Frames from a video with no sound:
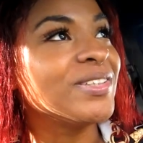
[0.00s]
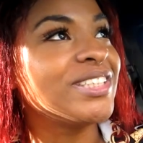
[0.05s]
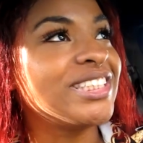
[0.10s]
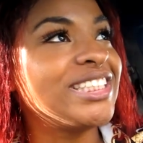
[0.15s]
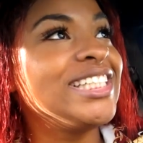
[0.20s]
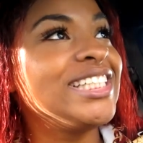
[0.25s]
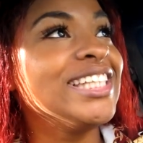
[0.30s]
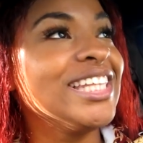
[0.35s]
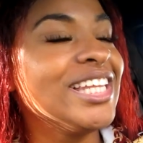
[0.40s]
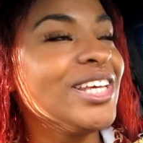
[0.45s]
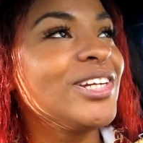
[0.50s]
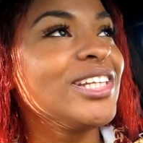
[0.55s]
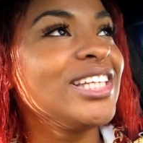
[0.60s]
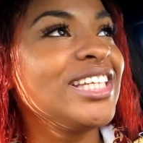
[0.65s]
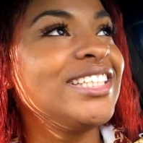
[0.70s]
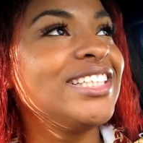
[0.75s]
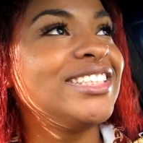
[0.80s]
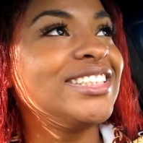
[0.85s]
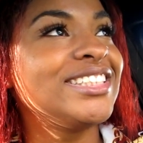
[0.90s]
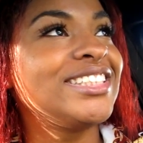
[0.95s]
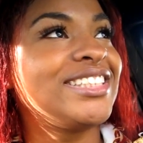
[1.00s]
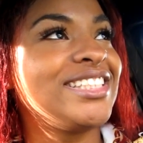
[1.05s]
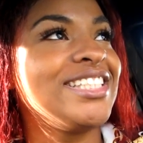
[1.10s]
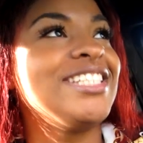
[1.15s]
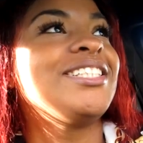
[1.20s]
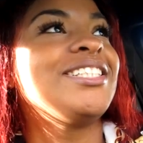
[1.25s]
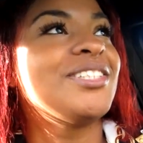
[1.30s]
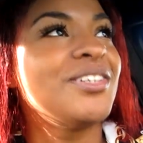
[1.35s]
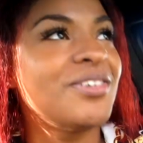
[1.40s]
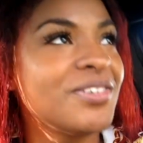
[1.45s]
She literally just
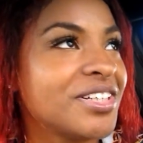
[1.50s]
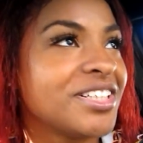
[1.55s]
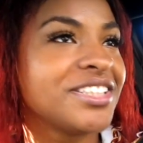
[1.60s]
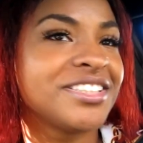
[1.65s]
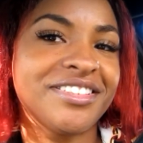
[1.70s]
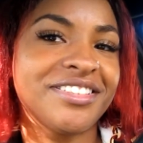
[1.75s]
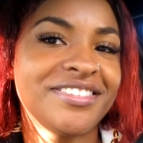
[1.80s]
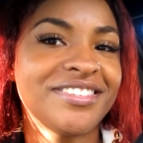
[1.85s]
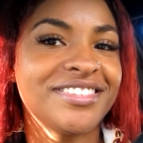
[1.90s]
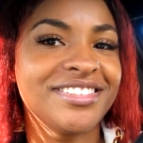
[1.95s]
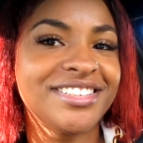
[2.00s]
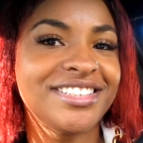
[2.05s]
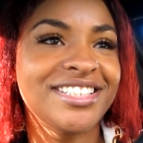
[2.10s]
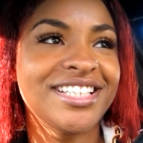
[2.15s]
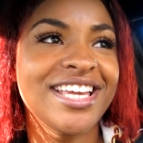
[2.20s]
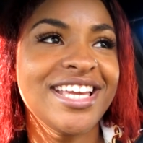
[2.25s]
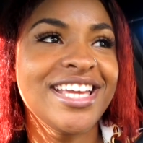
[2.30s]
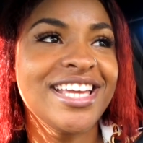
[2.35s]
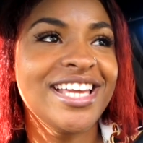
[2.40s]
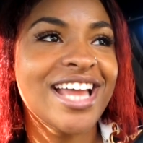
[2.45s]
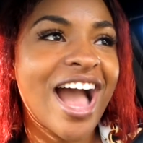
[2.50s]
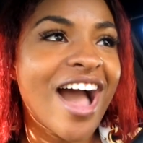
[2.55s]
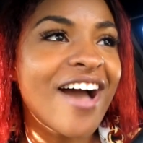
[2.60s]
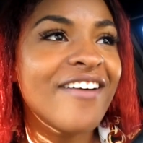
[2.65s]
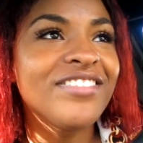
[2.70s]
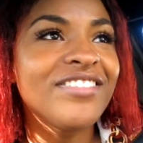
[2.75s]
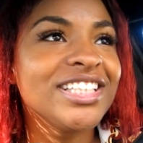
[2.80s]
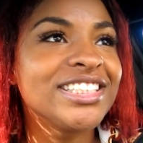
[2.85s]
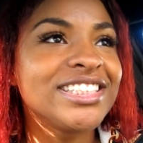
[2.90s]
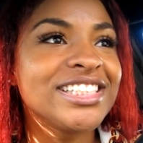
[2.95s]
snitched on herself.
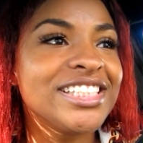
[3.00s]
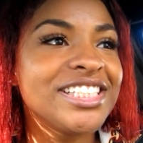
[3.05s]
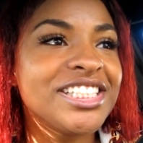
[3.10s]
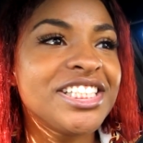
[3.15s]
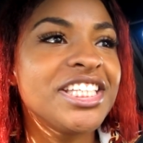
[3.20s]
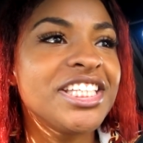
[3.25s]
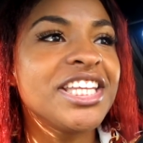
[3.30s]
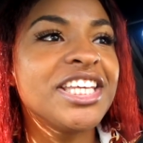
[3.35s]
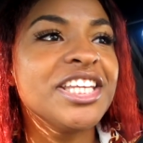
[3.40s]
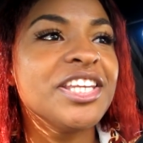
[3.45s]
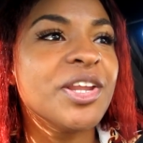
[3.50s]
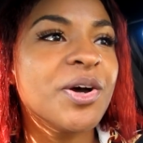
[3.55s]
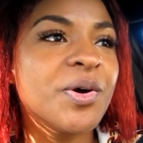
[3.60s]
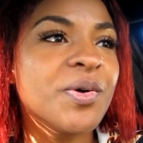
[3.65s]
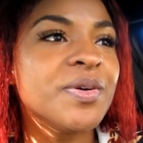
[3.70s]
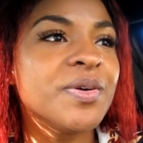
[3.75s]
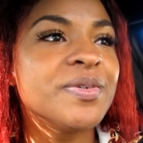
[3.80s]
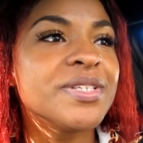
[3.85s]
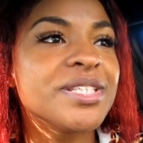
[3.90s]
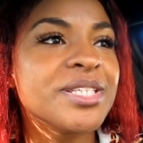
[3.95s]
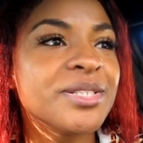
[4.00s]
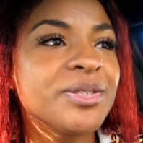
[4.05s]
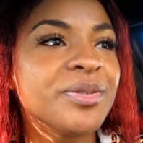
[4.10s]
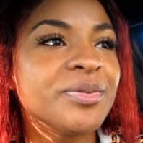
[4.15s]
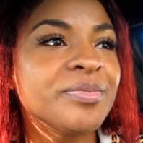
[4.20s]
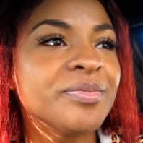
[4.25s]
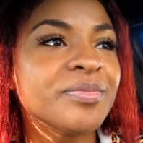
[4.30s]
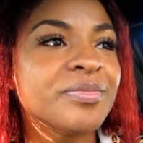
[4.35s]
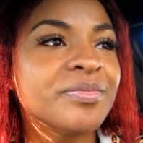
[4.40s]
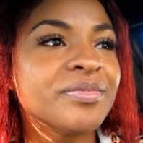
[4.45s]
Obviously she didn't know it was
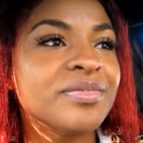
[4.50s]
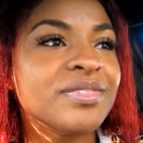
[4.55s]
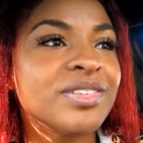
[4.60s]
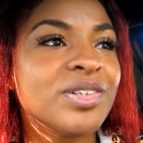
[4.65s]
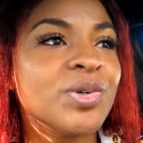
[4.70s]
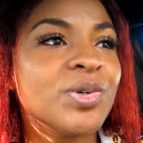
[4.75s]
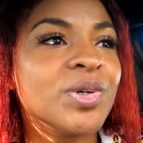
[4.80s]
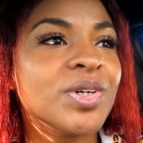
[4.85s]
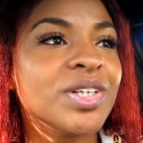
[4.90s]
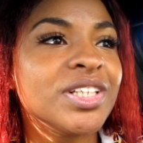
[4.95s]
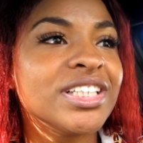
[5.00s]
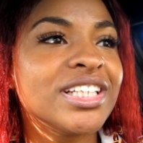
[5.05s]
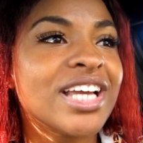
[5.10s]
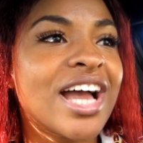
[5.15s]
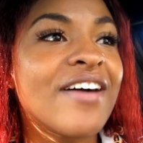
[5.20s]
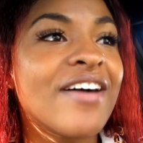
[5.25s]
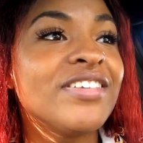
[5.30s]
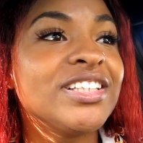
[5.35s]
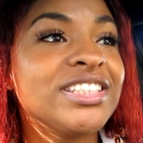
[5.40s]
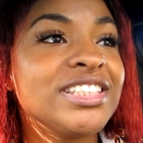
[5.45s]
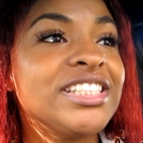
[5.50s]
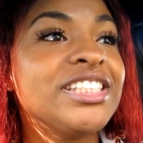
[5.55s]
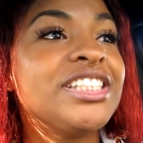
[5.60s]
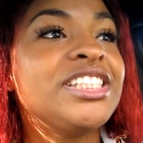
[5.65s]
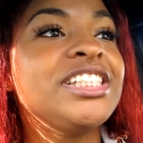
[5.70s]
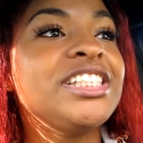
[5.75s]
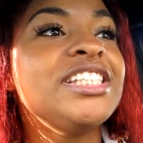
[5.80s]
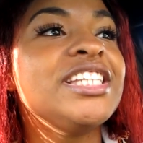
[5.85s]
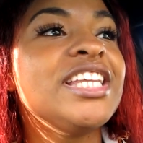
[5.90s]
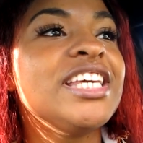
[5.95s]
him. Or obviously
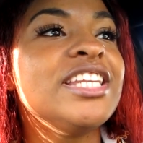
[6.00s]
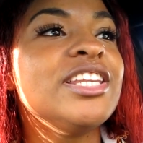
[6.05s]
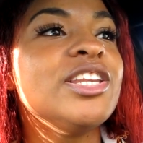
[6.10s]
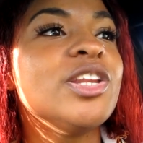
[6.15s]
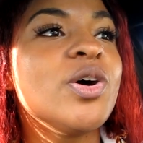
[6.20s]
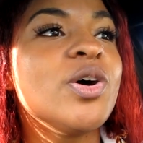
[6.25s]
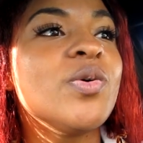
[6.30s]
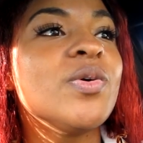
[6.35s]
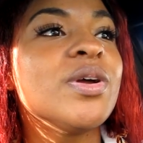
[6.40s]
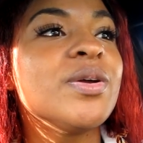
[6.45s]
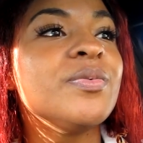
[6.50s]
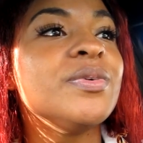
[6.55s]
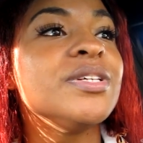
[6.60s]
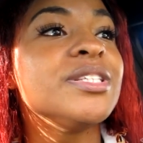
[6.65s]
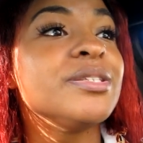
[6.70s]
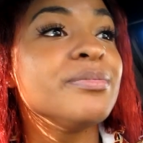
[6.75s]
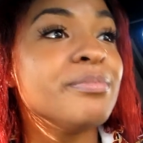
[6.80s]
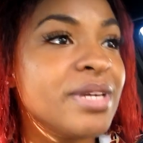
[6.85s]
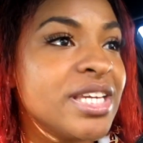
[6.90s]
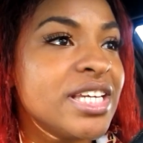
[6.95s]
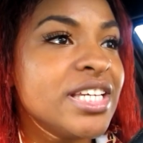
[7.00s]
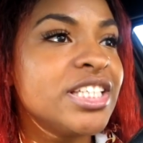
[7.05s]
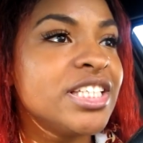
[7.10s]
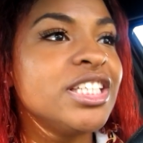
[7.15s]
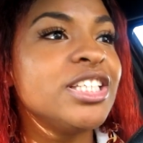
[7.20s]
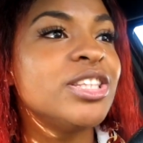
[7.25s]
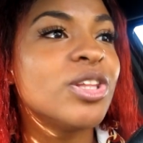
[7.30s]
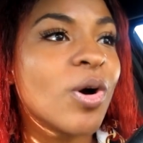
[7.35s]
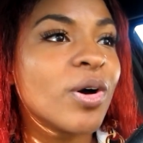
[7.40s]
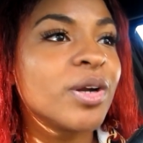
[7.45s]
she didn't know it was me.
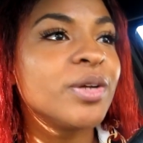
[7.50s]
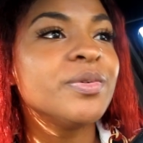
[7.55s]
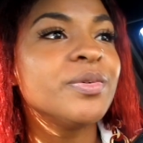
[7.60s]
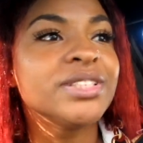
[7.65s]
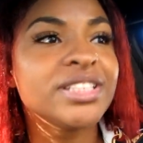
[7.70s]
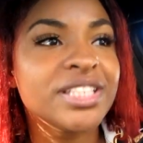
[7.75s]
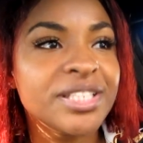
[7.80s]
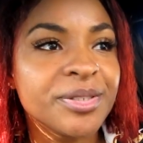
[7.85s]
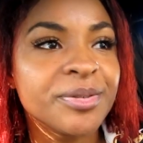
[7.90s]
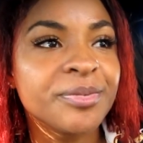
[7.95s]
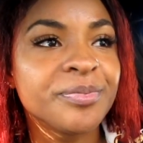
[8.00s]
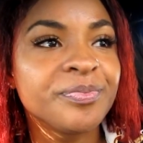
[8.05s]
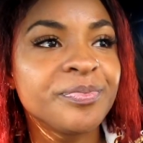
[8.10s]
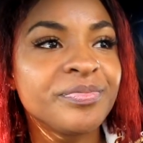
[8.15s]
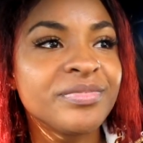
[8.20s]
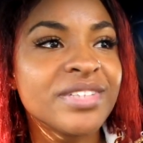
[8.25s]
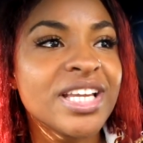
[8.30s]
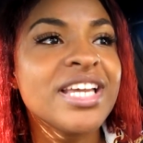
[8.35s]
She thought it was him.